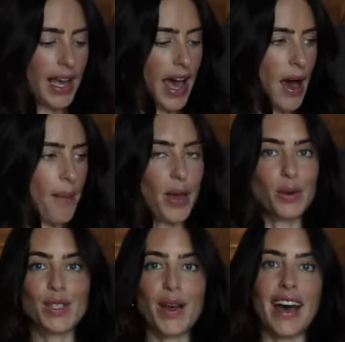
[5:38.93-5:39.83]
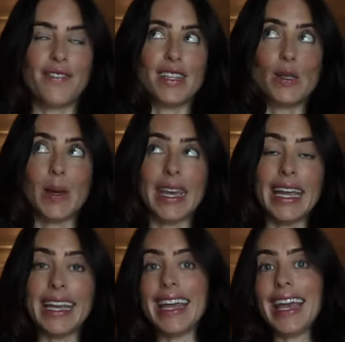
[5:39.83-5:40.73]
I also have this
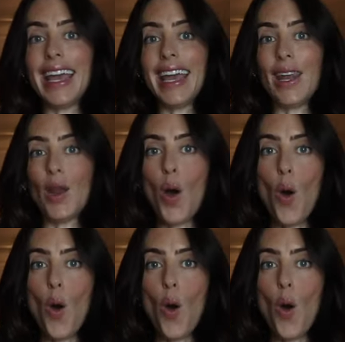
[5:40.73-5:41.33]
bikini in